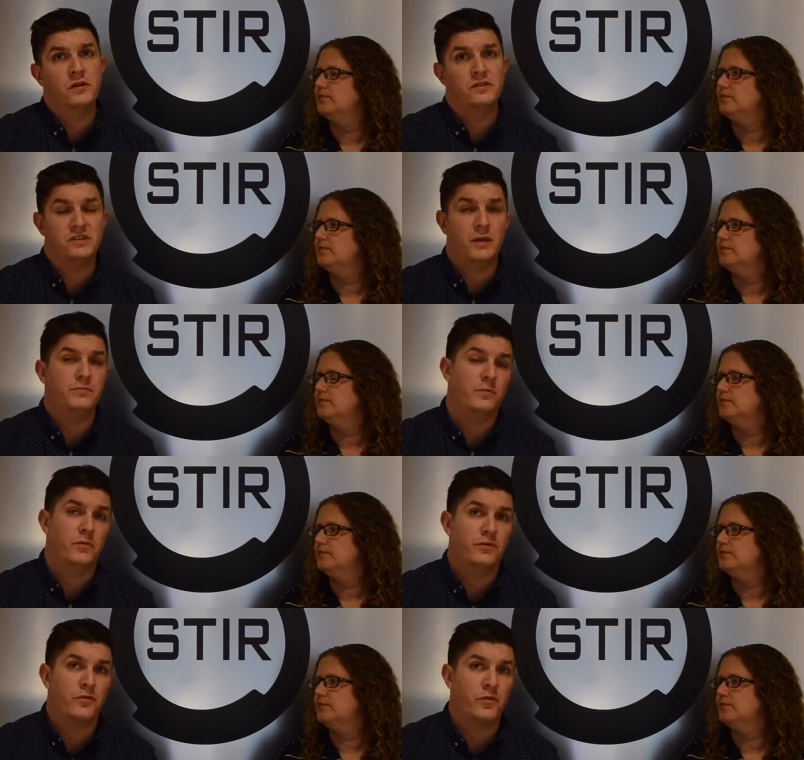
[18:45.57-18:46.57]
Speaker 1: Step
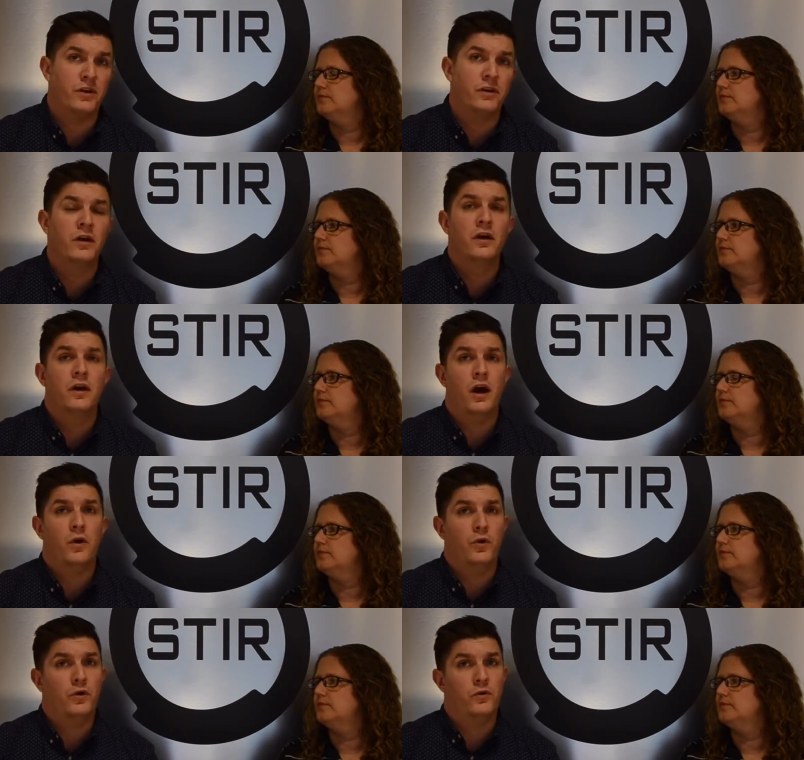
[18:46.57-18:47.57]
number three, uh,
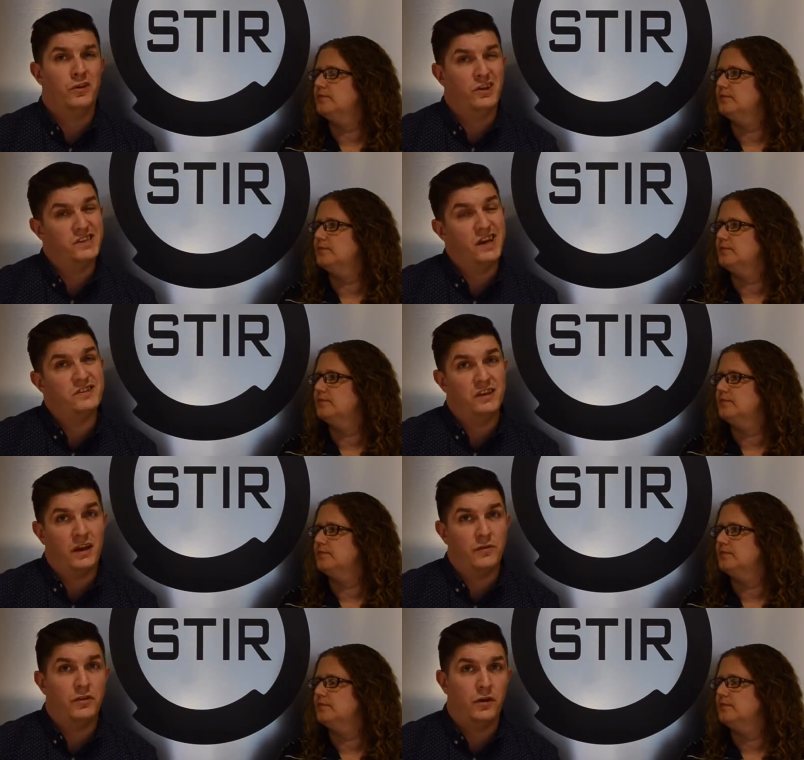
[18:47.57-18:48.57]
we are really testing
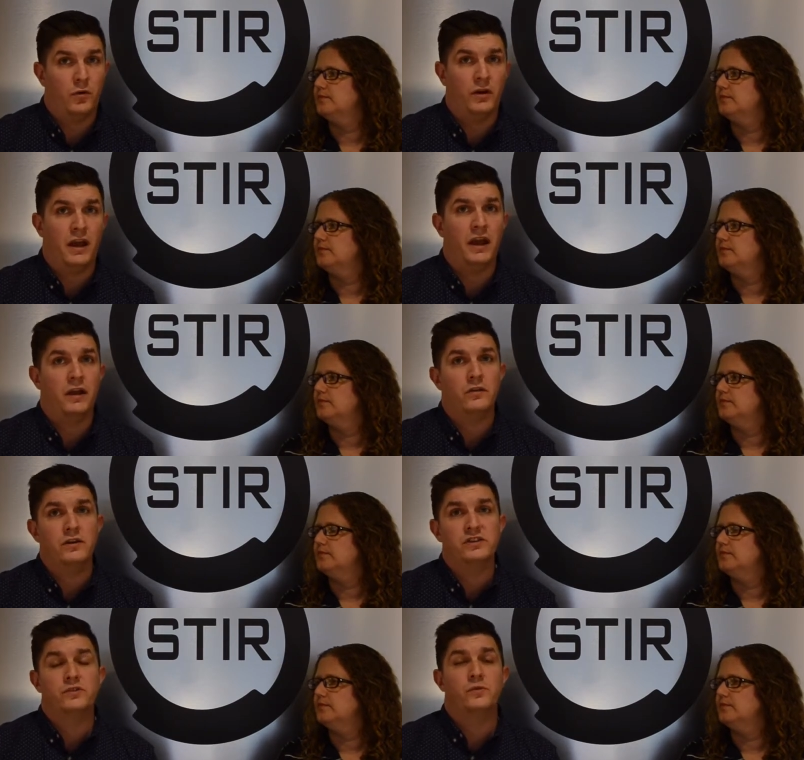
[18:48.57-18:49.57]
everything
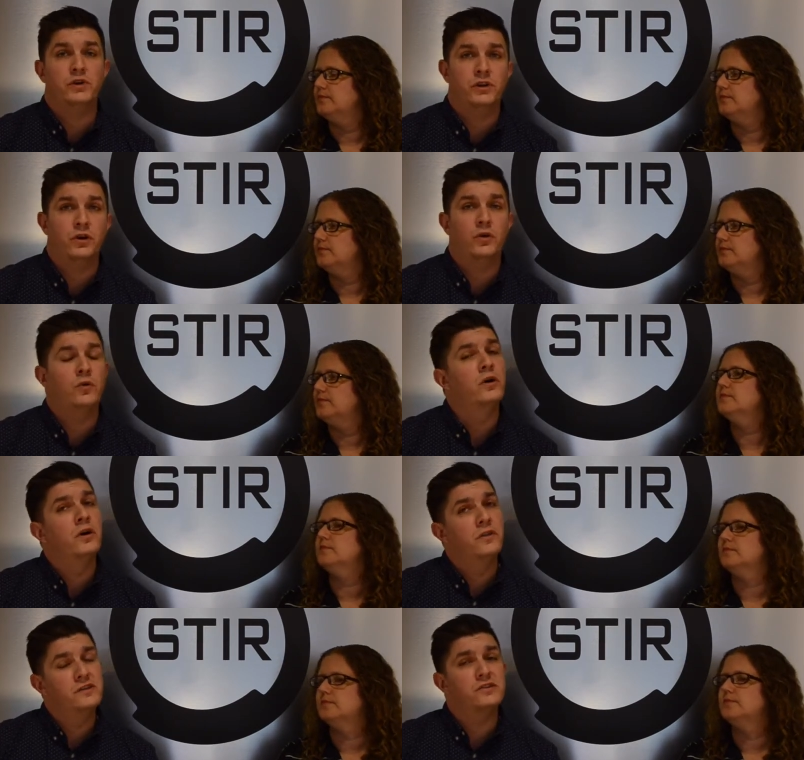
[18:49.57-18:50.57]
organically so we know
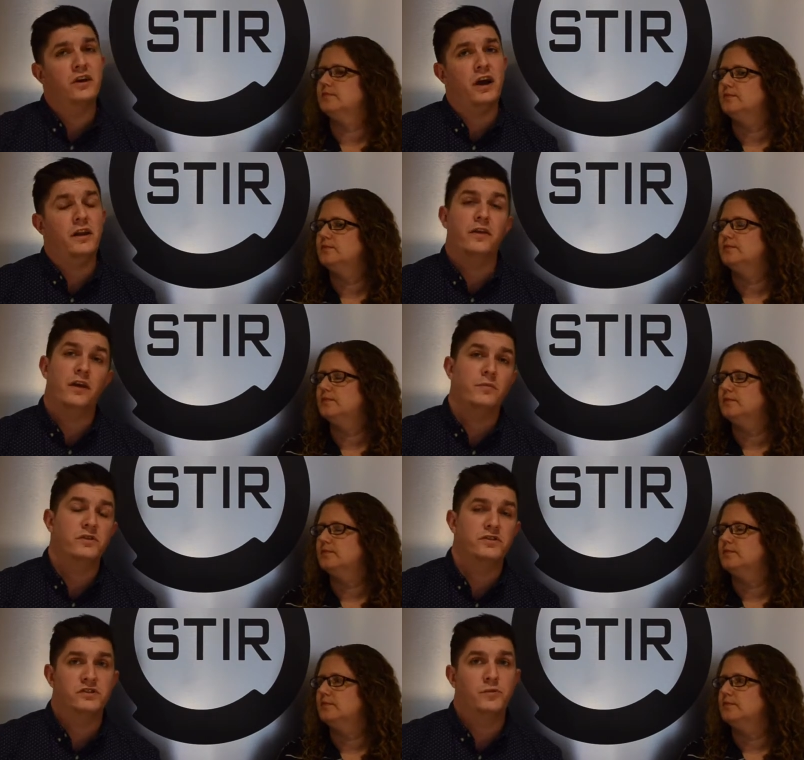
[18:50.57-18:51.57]
these are kind of the
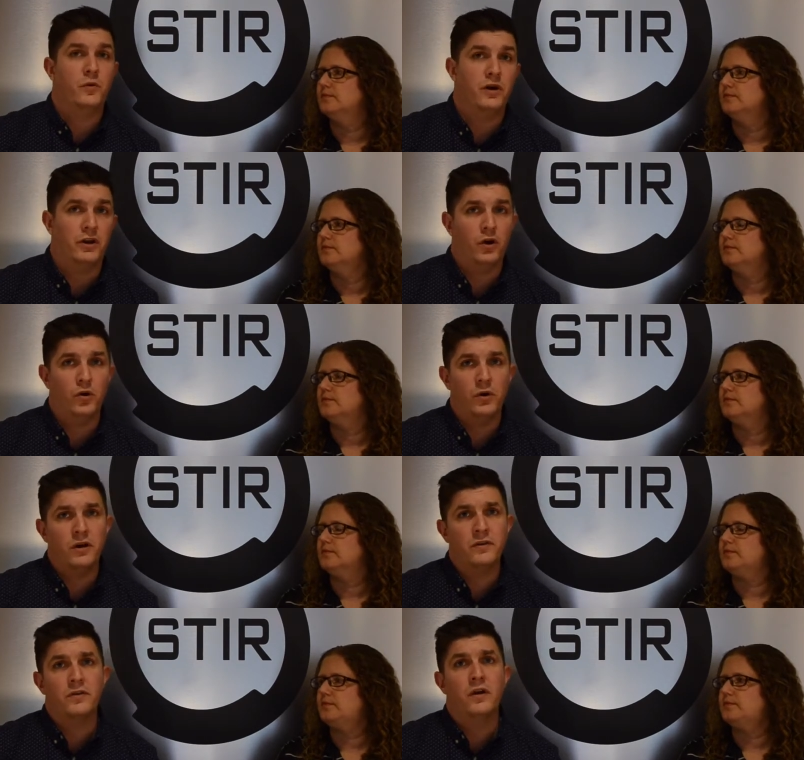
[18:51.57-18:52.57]
images we want to go
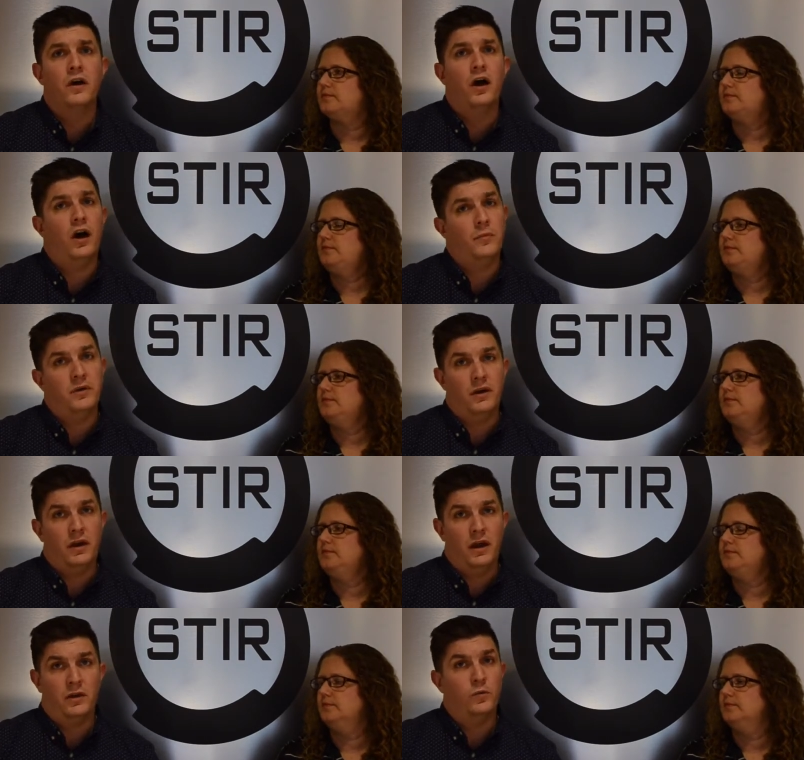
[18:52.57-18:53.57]
with um,
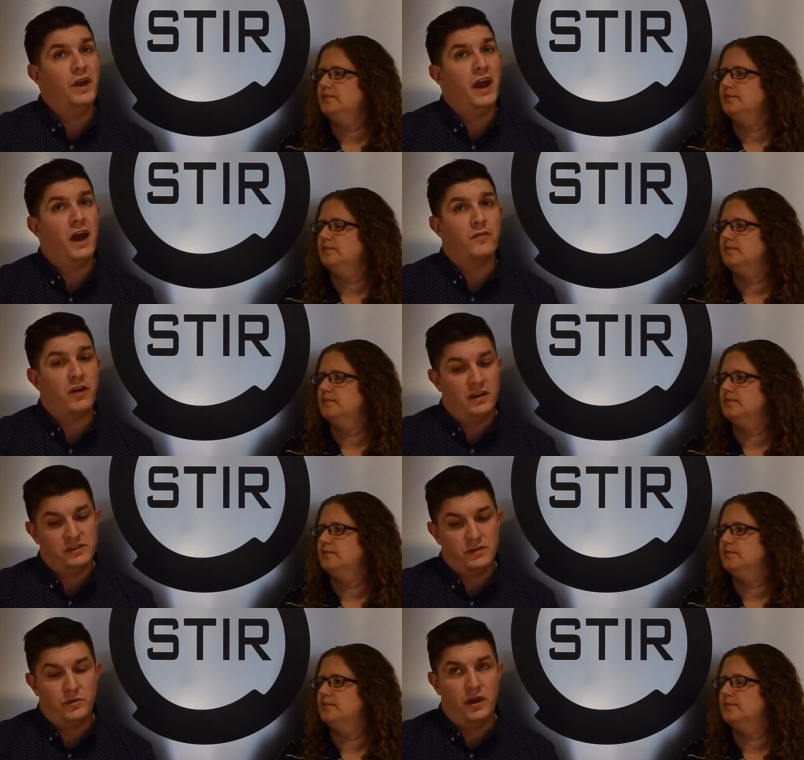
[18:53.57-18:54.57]
and we have kind of
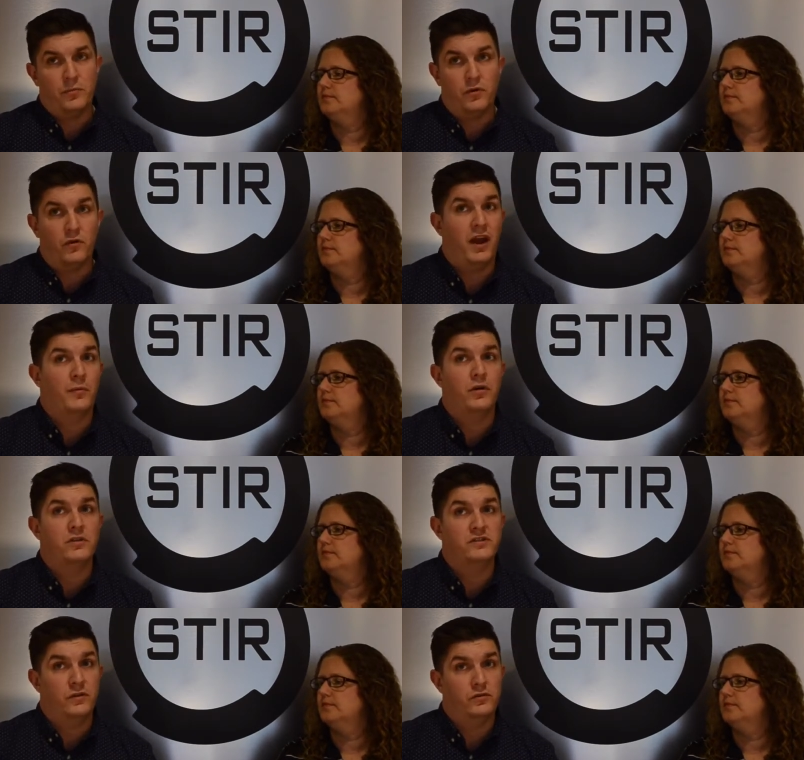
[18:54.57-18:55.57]
some of that
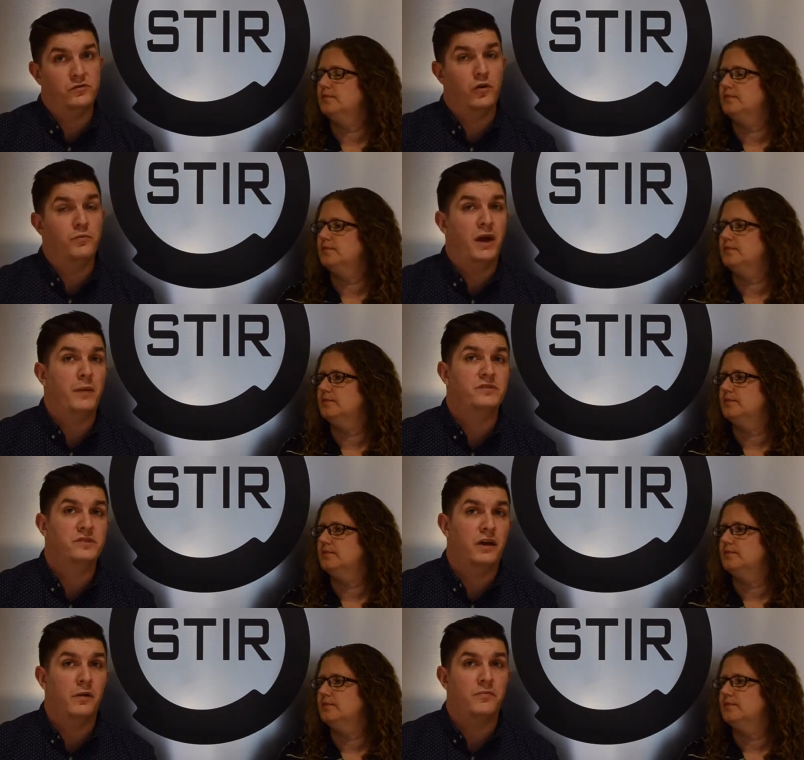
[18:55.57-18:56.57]
parameters and those roadmaps
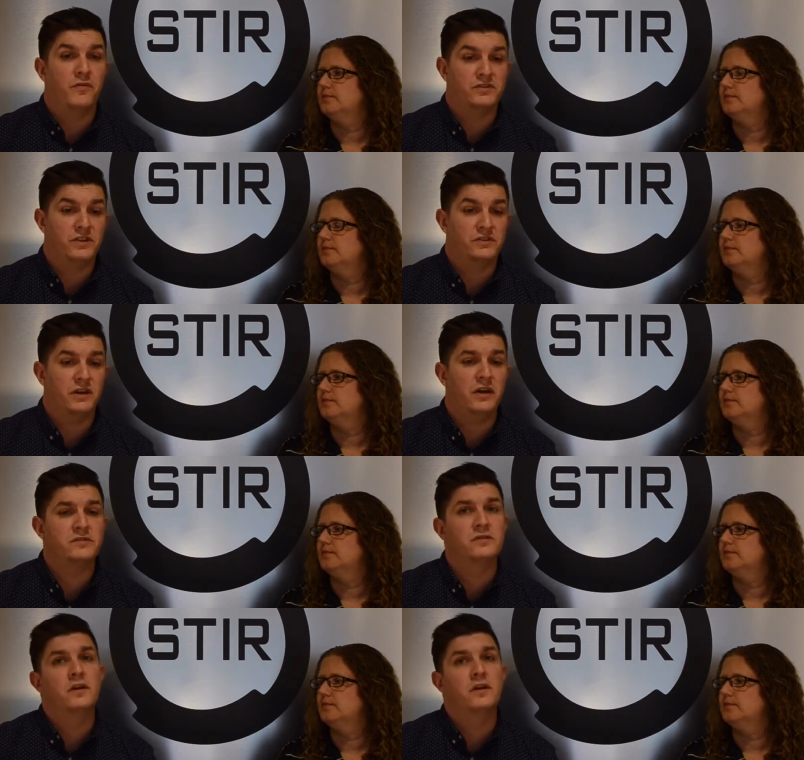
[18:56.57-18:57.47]
set up for success.